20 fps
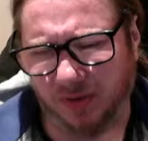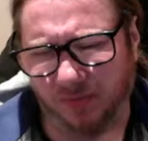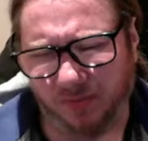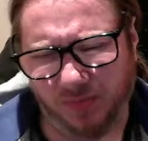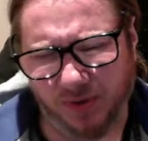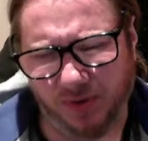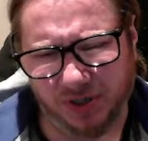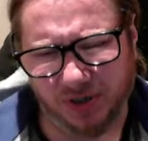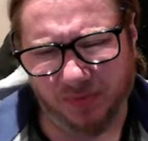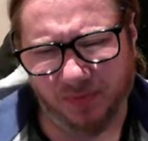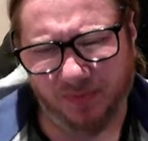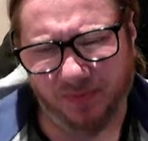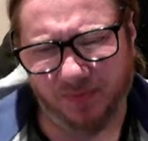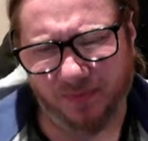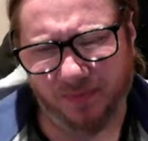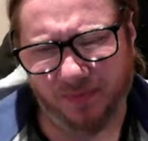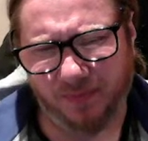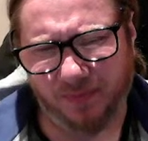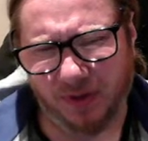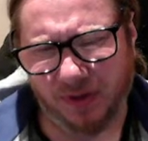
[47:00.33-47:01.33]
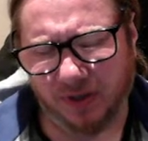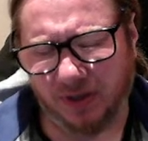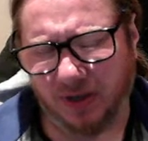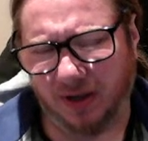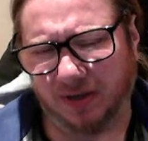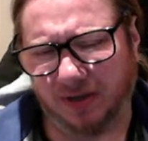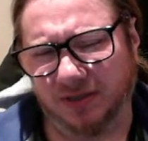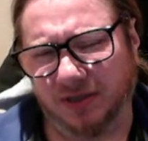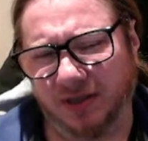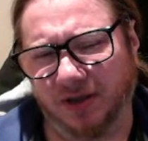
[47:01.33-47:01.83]
bishop
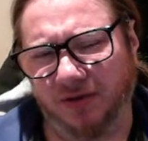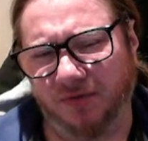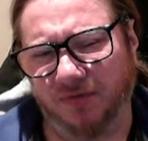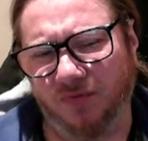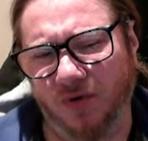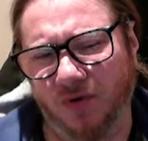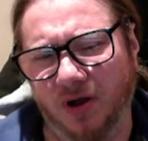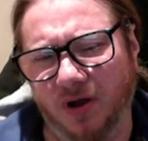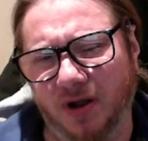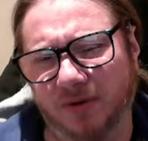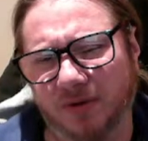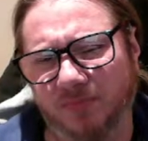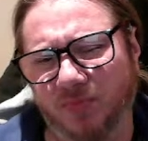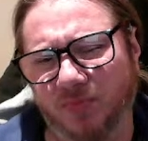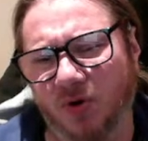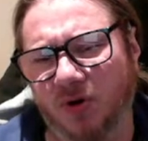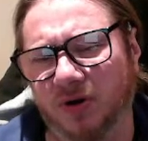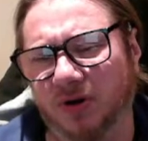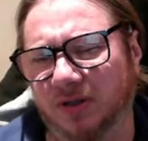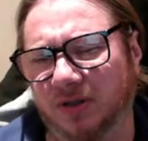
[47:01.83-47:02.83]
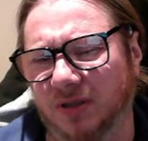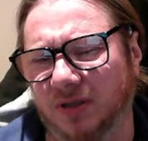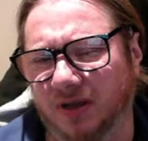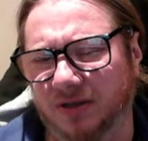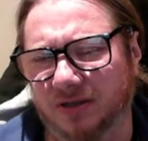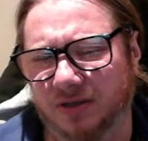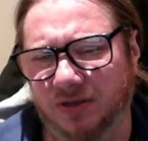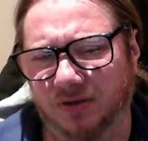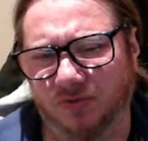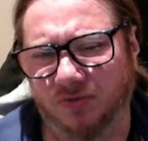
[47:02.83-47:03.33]
attacks the f1, pawn
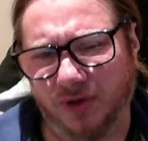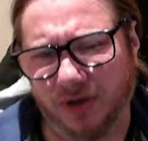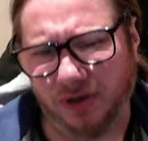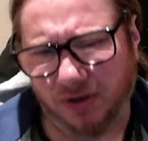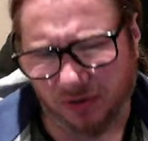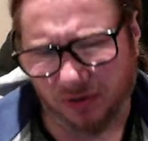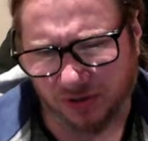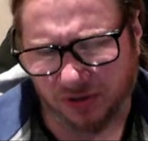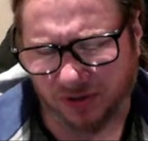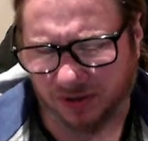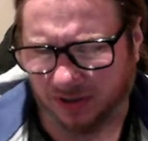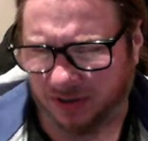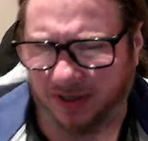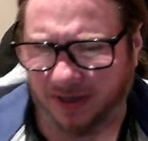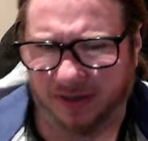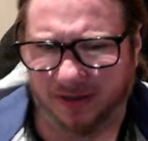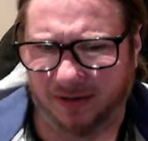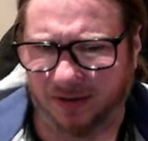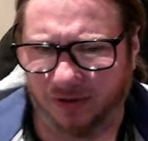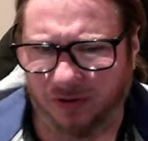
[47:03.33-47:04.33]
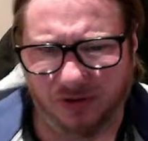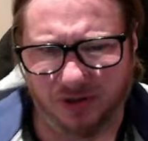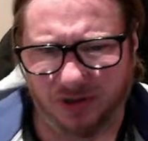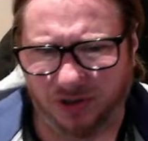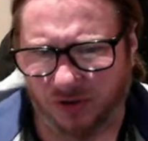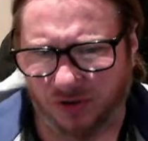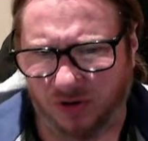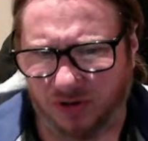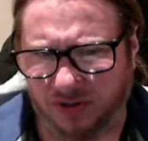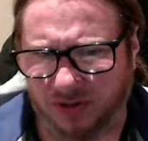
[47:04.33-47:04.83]
attacks the queen. You're just dead. You
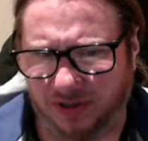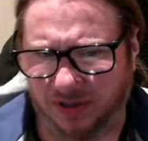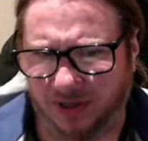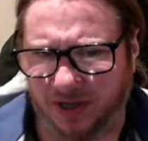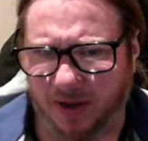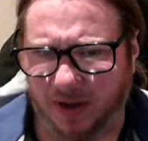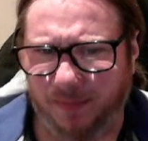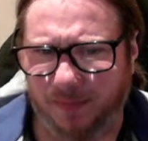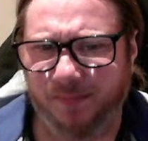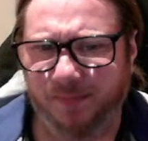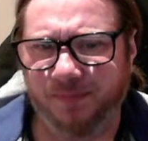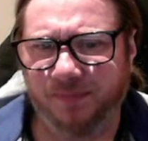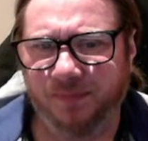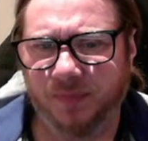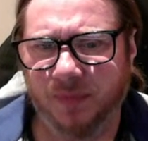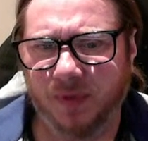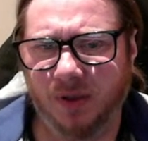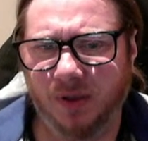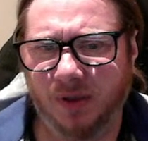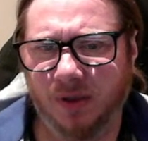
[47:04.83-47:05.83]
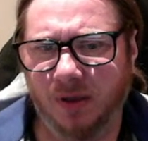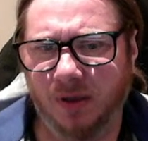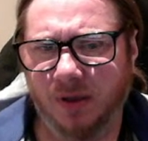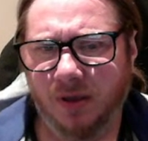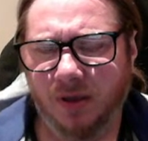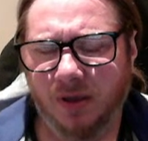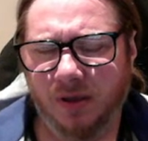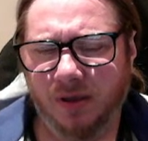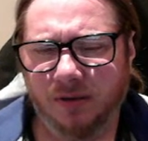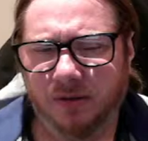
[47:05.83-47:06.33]
just lost the game.
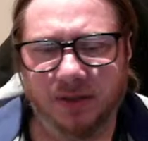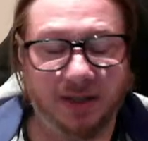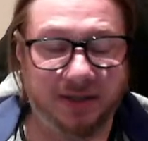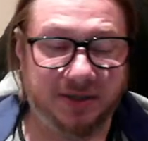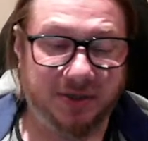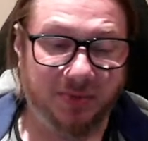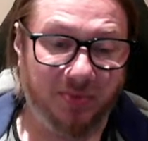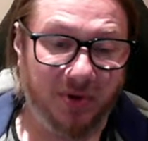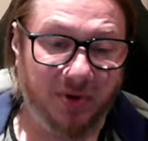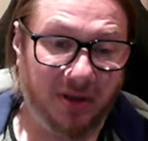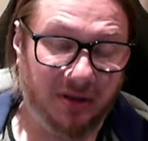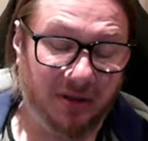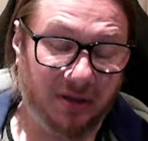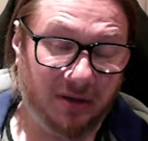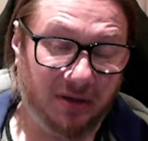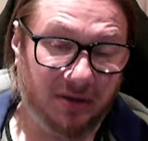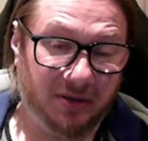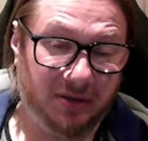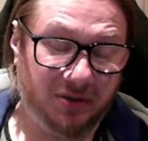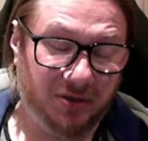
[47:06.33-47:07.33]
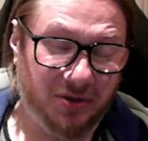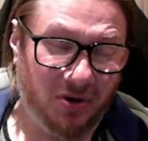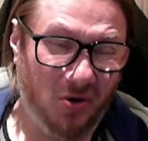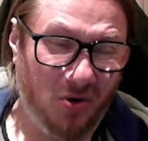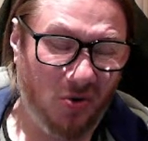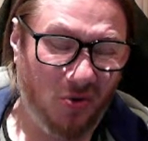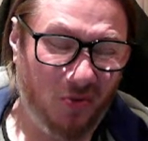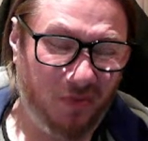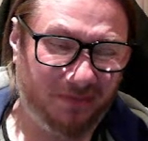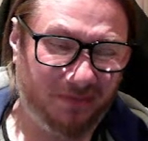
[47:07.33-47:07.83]
That's a blunder.
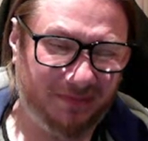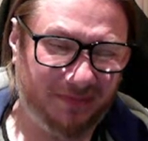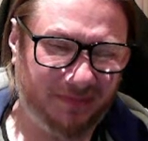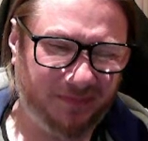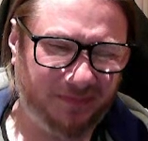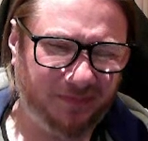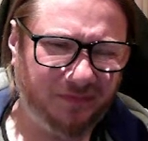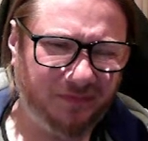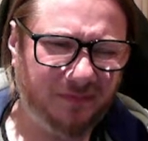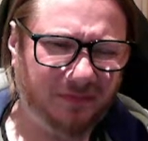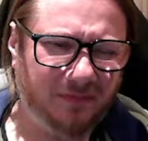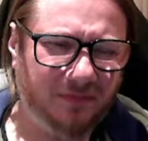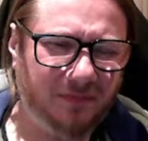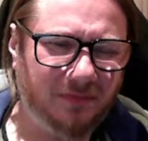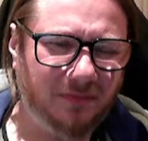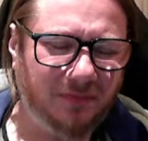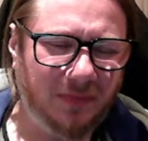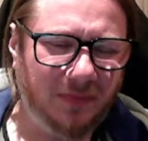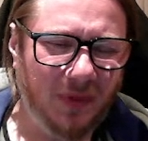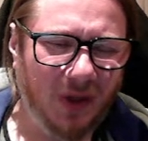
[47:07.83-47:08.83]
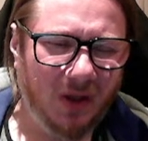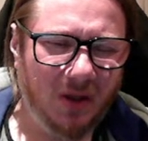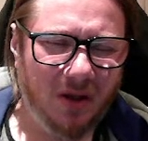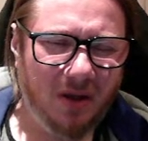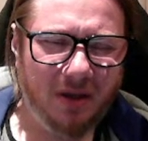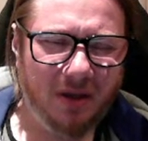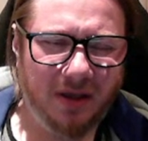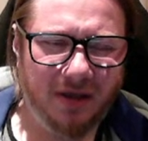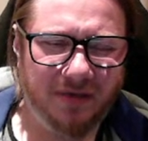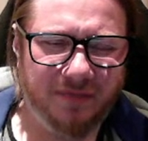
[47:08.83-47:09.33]
So
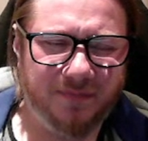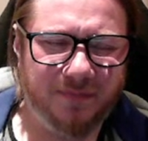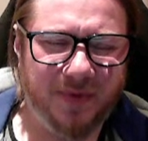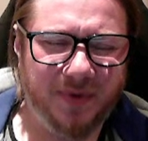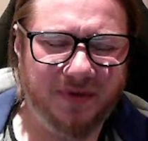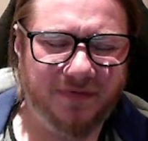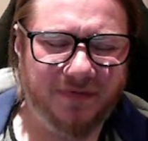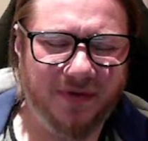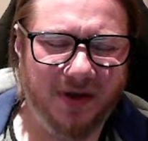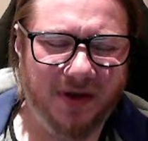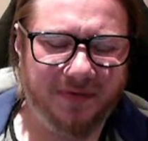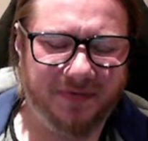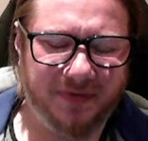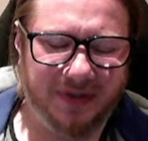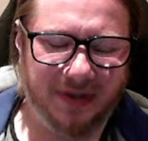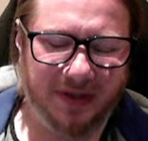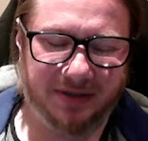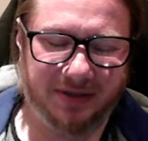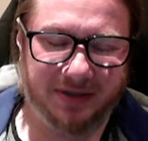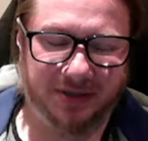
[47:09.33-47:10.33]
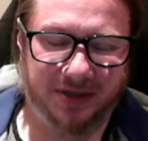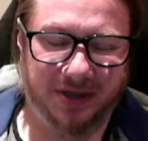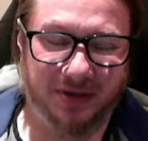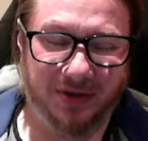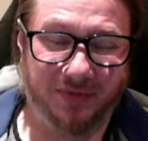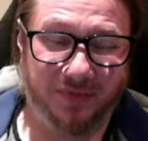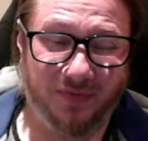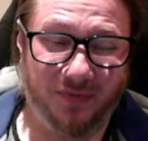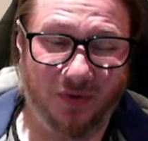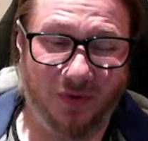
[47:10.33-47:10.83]
if b5 takes
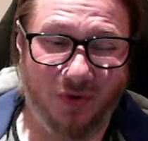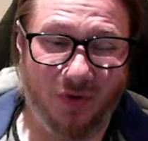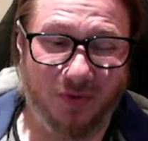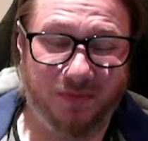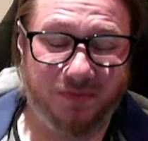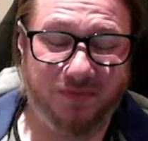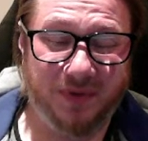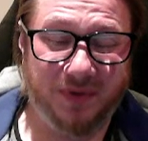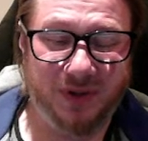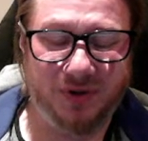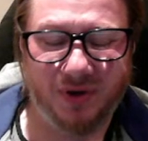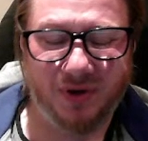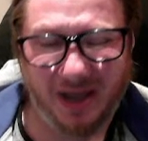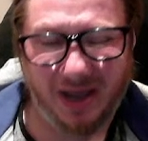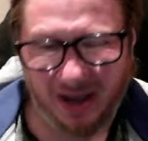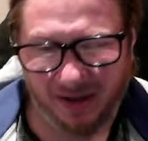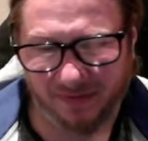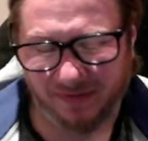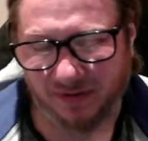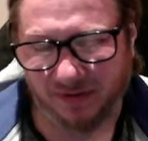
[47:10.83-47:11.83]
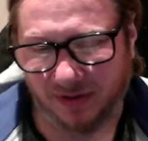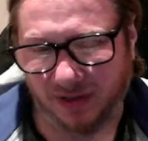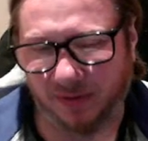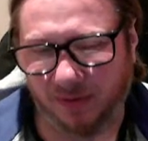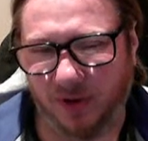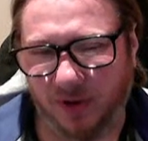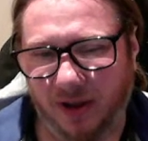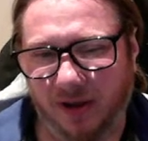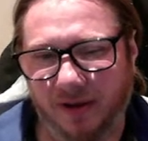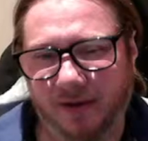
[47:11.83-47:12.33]
c4, you have to take
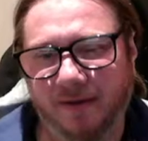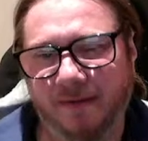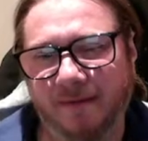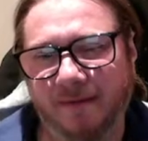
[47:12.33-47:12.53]
back.